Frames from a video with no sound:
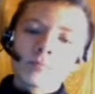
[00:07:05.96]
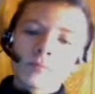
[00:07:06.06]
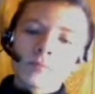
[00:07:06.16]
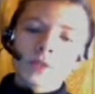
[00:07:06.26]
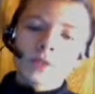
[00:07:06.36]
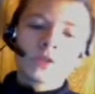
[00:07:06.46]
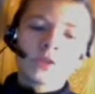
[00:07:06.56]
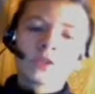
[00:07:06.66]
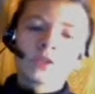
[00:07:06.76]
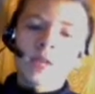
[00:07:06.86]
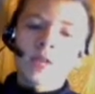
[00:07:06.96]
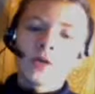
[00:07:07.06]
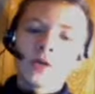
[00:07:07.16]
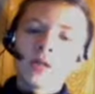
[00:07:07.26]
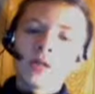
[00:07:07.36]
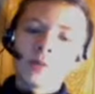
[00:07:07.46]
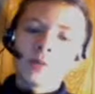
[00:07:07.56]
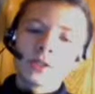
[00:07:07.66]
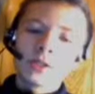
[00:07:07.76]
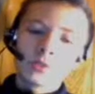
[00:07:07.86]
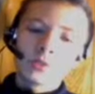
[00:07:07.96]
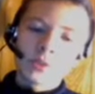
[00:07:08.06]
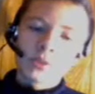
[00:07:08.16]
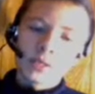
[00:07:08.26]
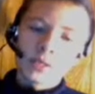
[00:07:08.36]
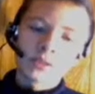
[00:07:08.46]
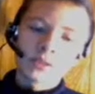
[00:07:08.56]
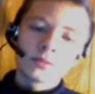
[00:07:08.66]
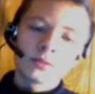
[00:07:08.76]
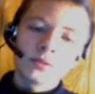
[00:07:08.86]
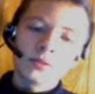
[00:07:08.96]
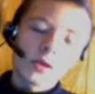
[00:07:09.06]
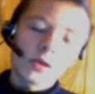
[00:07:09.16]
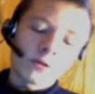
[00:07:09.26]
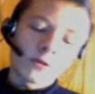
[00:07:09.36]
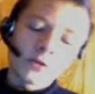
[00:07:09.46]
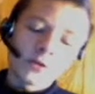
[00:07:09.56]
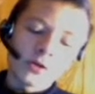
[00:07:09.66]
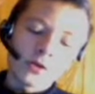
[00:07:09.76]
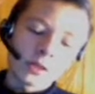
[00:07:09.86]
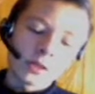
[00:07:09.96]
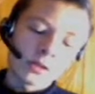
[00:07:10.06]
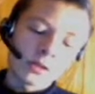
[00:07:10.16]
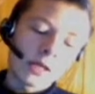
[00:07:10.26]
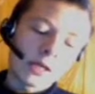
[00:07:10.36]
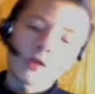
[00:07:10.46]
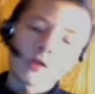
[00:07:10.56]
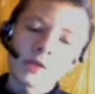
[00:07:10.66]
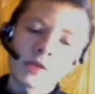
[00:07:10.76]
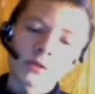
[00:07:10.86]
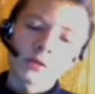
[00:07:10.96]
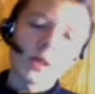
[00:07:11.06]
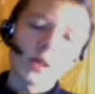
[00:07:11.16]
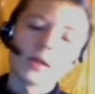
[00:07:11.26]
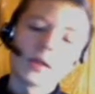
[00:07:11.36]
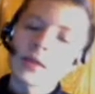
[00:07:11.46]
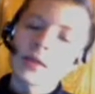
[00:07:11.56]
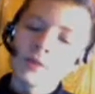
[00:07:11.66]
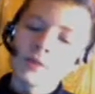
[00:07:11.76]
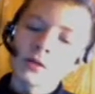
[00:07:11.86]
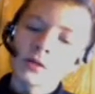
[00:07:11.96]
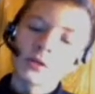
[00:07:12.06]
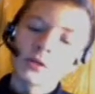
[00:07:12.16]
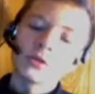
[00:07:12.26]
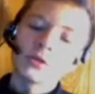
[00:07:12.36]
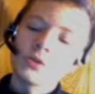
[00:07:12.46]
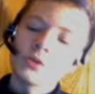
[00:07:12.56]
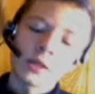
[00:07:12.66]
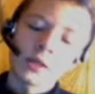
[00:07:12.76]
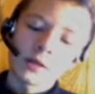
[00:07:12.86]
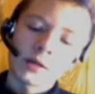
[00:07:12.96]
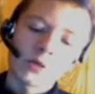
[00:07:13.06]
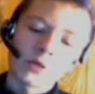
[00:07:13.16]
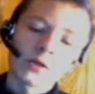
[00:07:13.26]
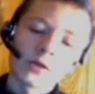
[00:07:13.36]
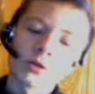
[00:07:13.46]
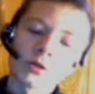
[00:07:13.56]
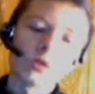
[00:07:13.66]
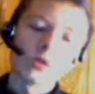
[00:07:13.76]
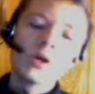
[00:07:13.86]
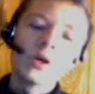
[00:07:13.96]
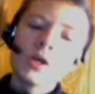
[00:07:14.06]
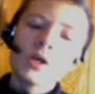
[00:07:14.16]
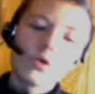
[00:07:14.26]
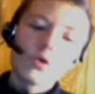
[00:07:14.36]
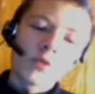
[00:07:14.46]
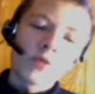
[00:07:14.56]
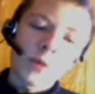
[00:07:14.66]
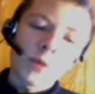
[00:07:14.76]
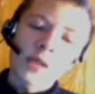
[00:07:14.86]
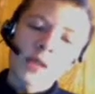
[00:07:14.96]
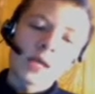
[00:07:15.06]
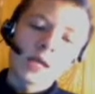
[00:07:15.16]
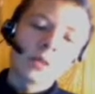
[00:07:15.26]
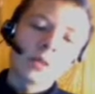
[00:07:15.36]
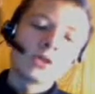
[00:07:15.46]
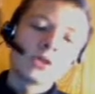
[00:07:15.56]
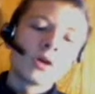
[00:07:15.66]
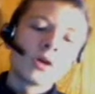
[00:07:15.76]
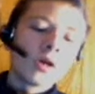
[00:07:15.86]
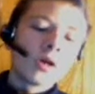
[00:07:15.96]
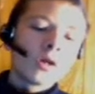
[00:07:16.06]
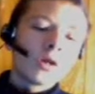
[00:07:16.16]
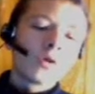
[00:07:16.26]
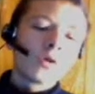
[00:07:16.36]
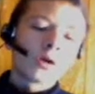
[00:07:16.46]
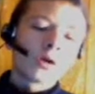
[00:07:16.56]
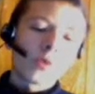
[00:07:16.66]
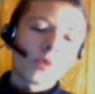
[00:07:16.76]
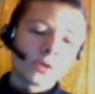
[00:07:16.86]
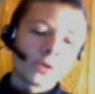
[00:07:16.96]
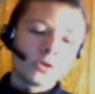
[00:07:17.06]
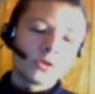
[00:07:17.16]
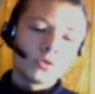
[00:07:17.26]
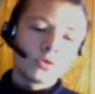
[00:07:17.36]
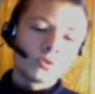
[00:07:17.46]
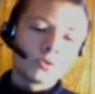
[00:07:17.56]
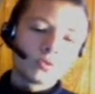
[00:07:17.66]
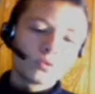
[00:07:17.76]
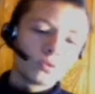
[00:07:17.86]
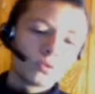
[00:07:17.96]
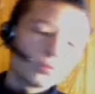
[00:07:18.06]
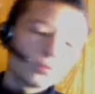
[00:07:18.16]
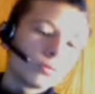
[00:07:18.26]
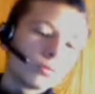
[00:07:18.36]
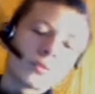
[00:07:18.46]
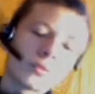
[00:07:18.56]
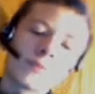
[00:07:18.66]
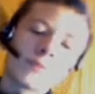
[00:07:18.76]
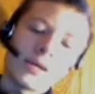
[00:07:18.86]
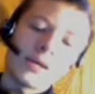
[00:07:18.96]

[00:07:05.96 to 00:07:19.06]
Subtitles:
surface to air damage, which means if you're in an land vehicle and you're shooting at an air vehicle, you do a fair amount of damage, you are going to get